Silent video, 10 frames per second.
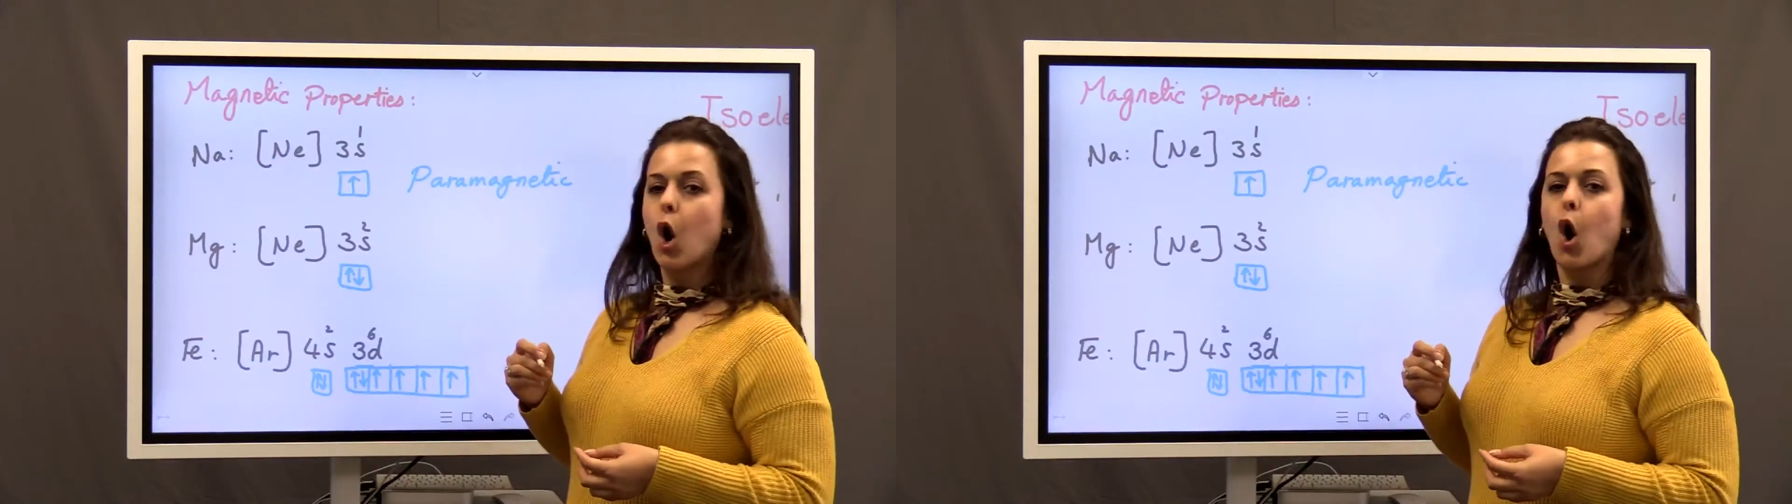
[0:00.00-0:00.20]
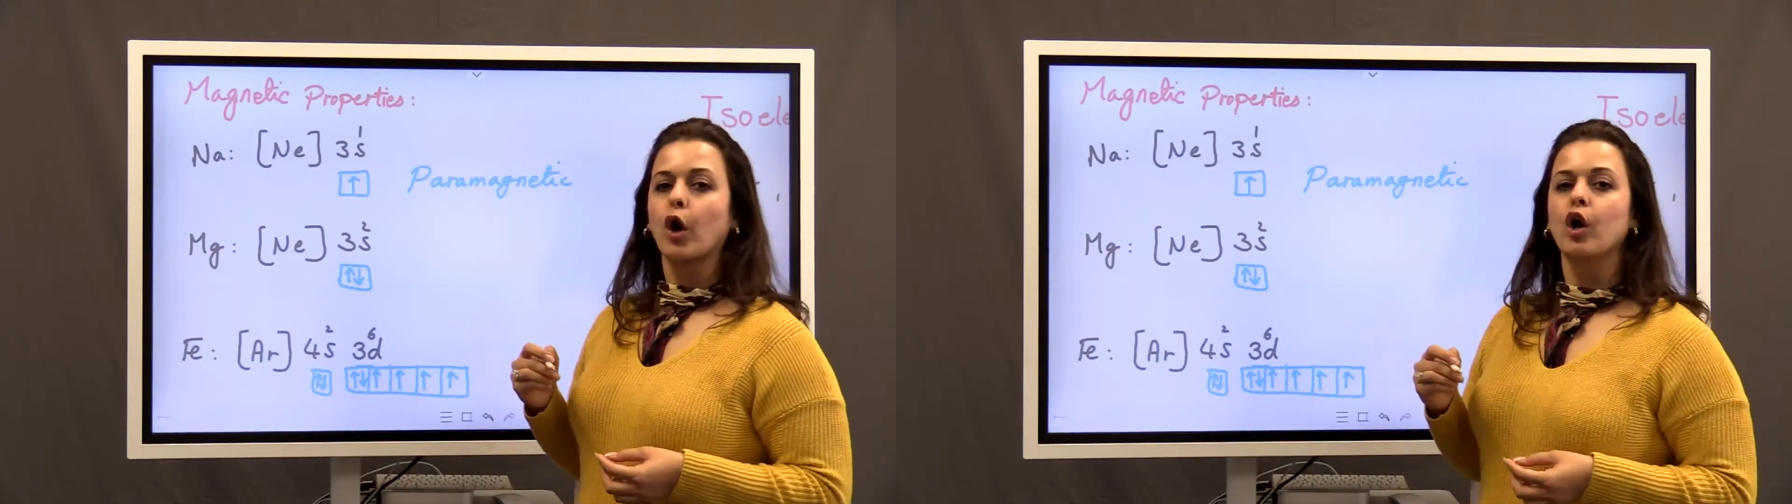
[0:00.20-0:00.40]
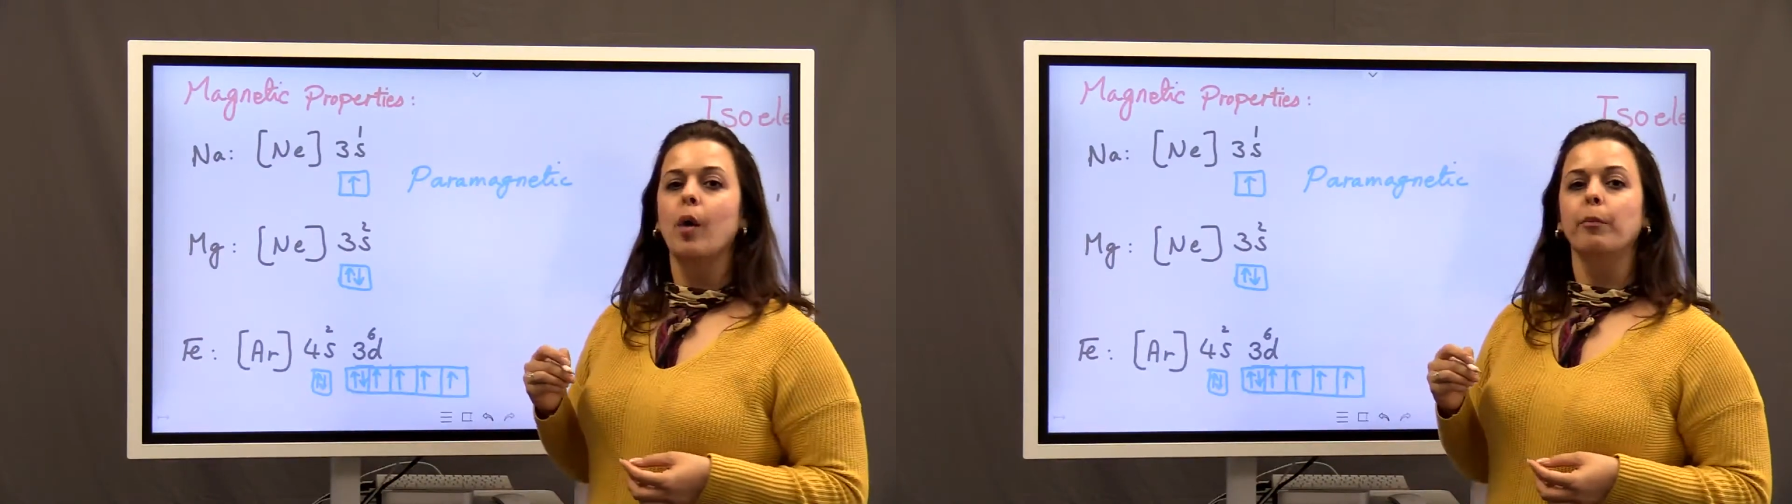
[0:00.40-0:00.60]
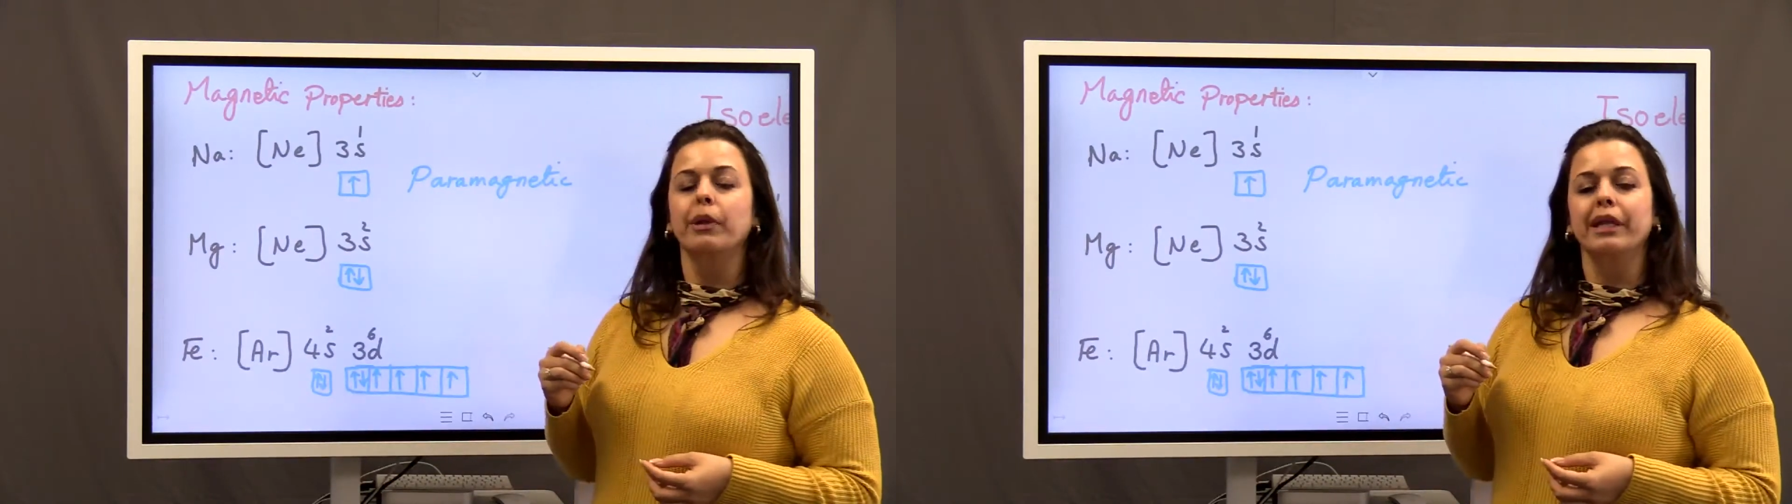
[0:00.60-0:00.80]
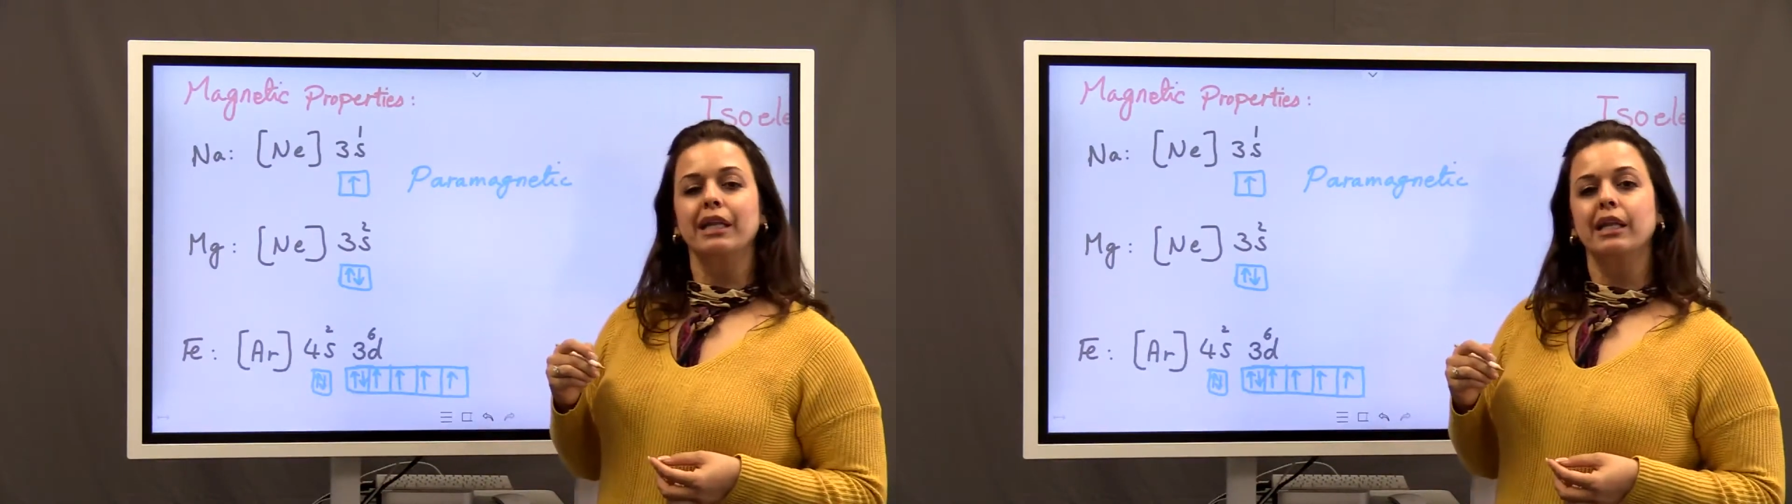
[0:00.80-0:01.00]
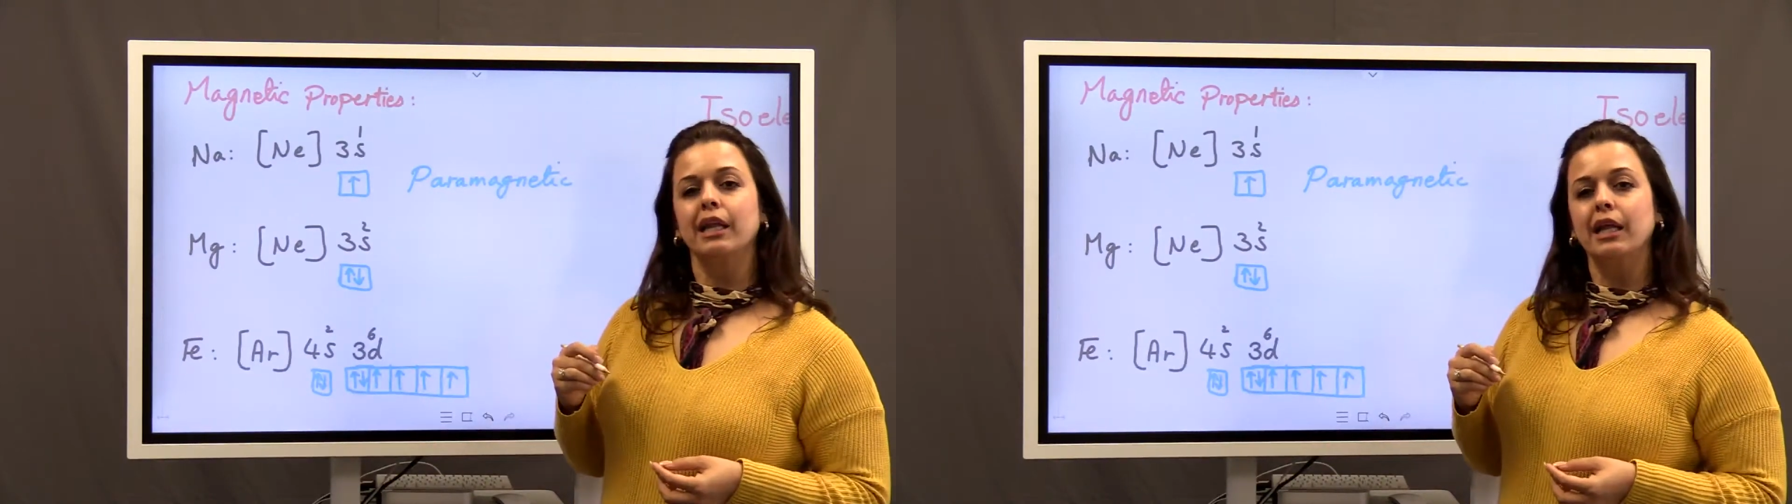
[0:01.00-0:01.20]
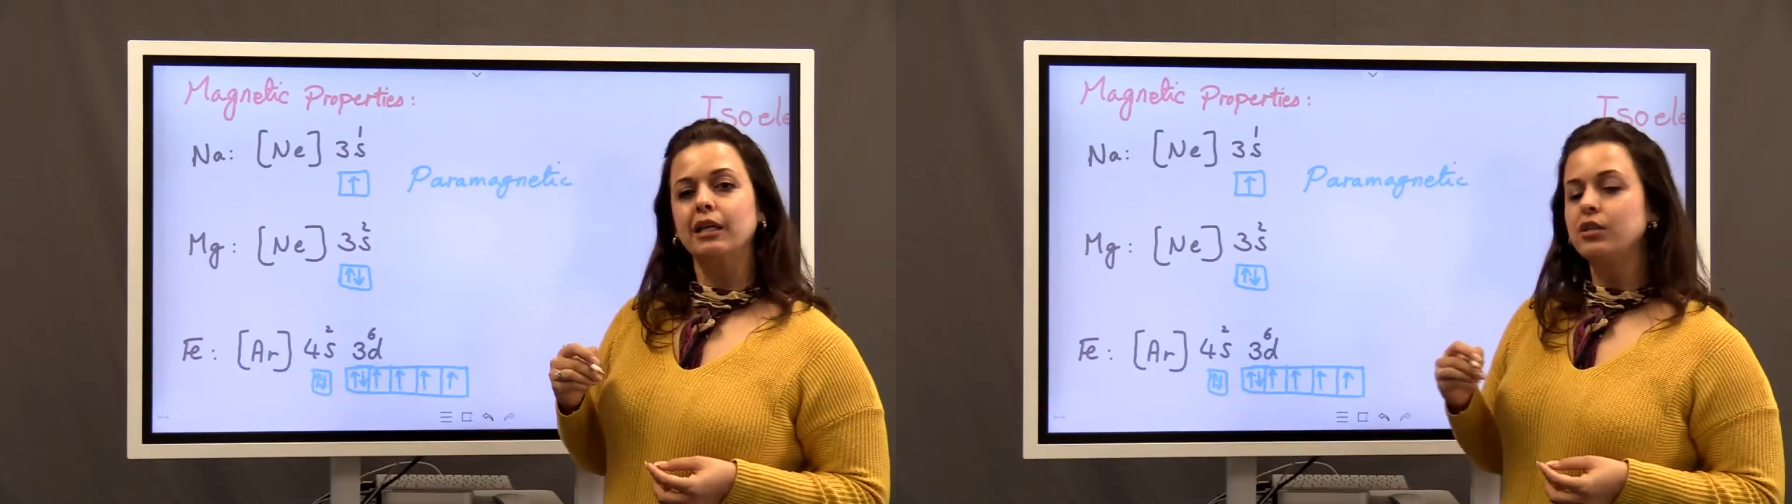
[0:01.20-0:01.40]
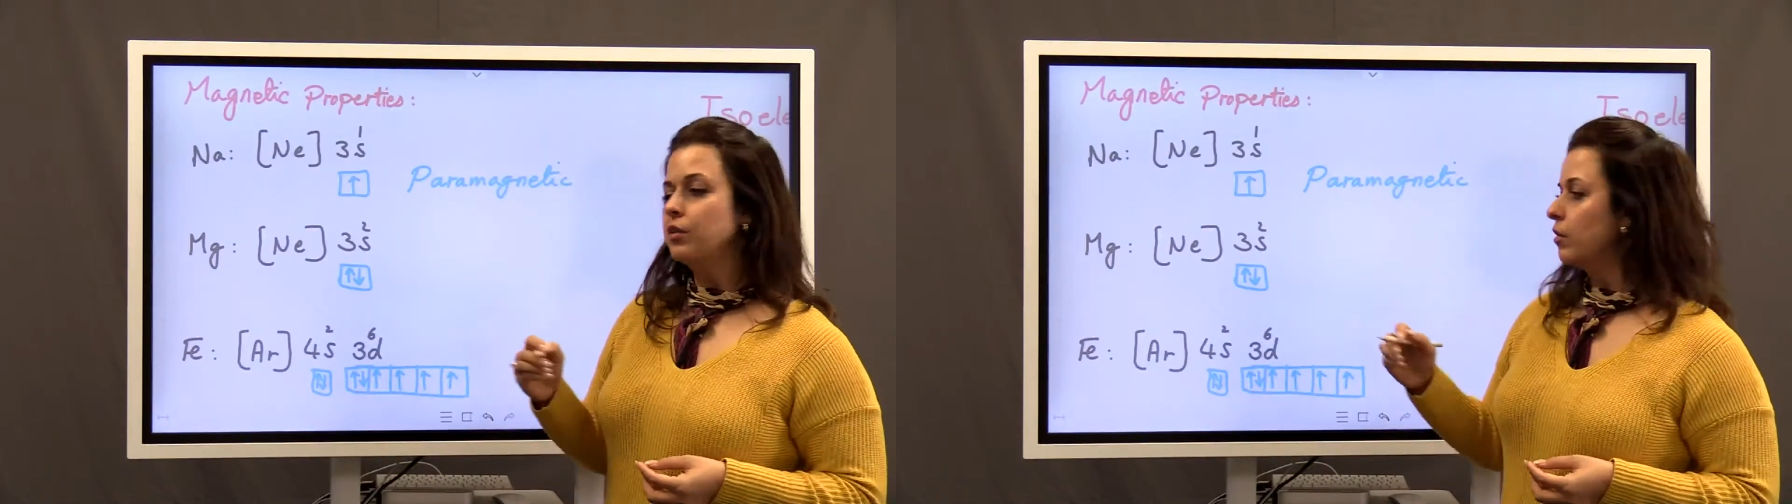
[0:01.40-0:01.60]
are
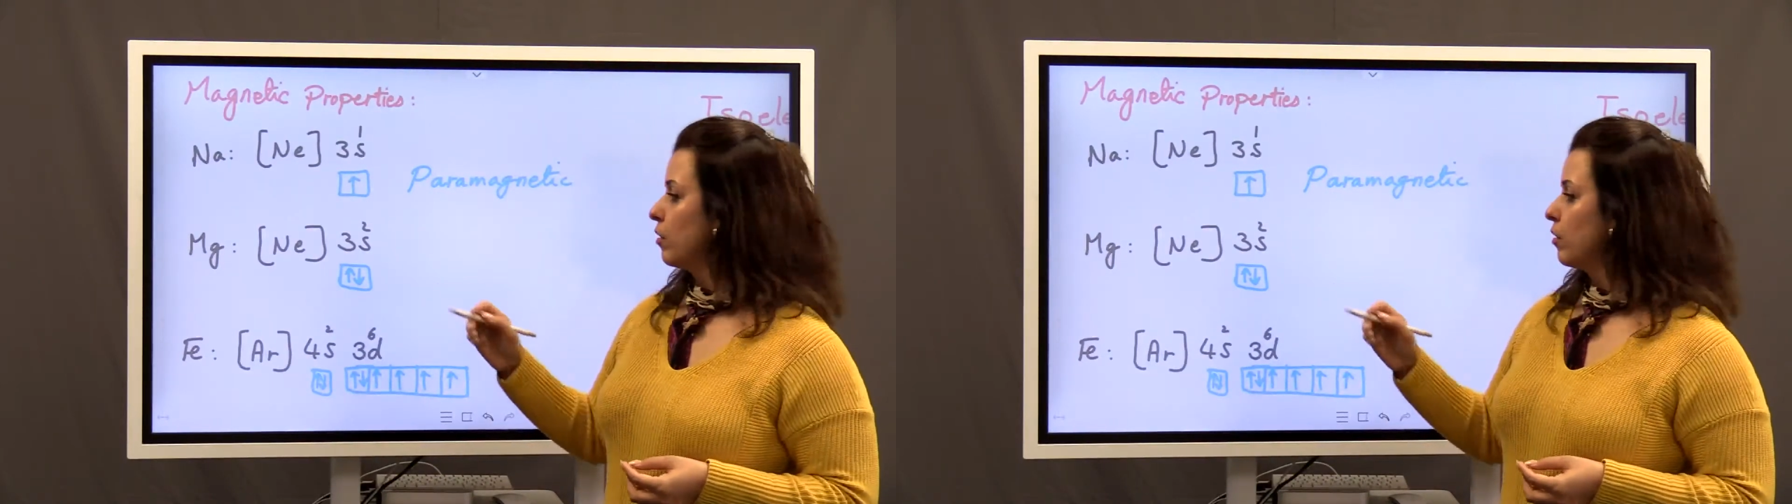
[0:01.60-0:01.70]
completely